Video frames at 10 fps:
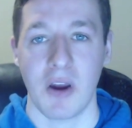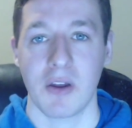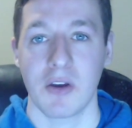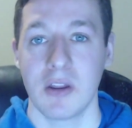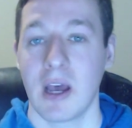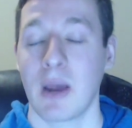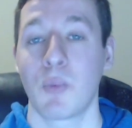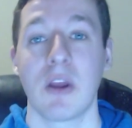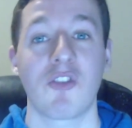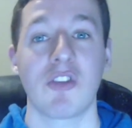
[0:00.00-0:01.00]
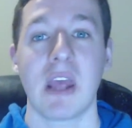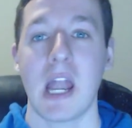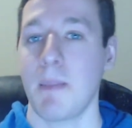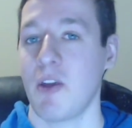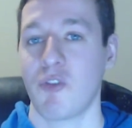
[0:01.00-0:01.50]
good. I wish the
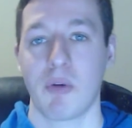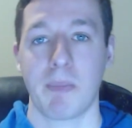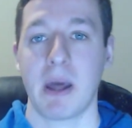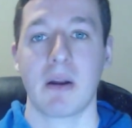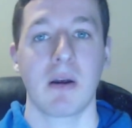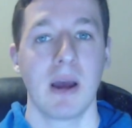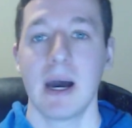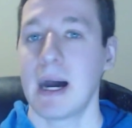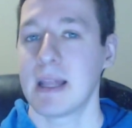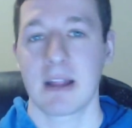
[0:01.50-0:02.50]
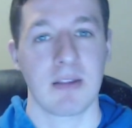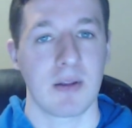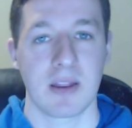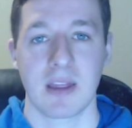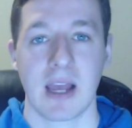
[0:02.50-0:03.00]
animation was better. that's the
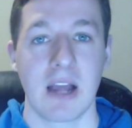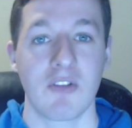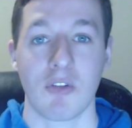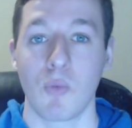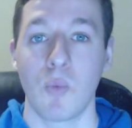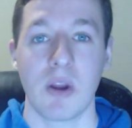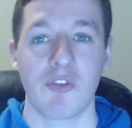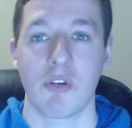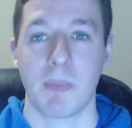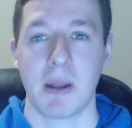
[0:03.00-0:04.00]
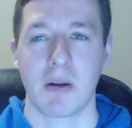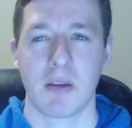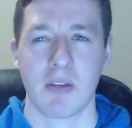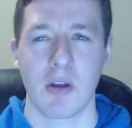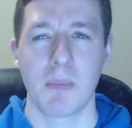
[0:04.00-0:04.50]
only thing. I just wish it was better
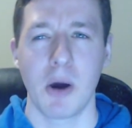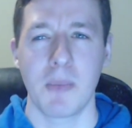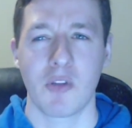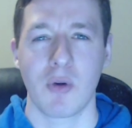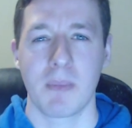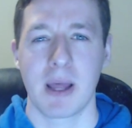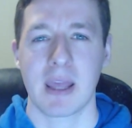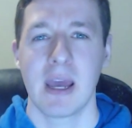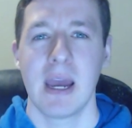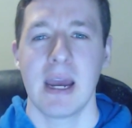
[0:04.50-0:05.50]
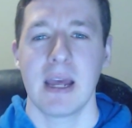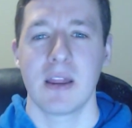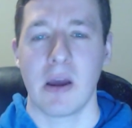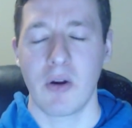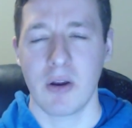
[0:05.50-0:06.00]
because there are moments where I'm like,
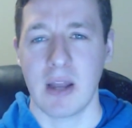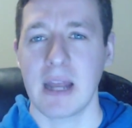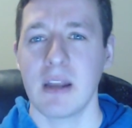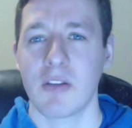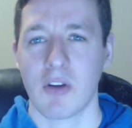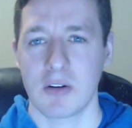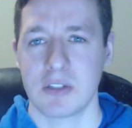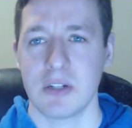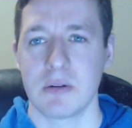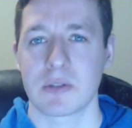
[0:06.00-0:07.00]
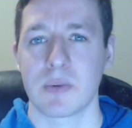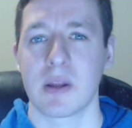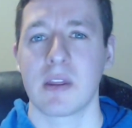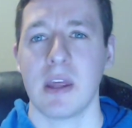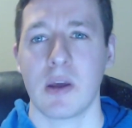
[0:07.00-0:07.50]
there are 90s cartoons
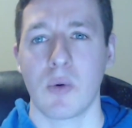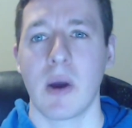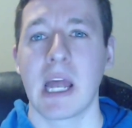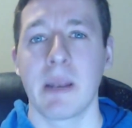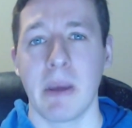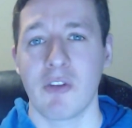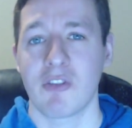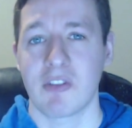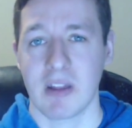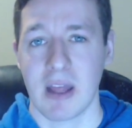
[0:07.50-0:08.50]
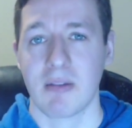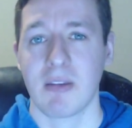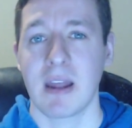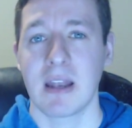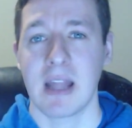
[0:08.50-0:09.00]
with equal animation to this,
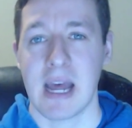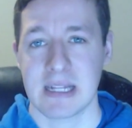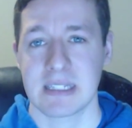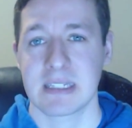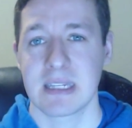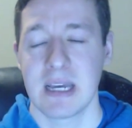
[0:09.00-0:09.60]
and that's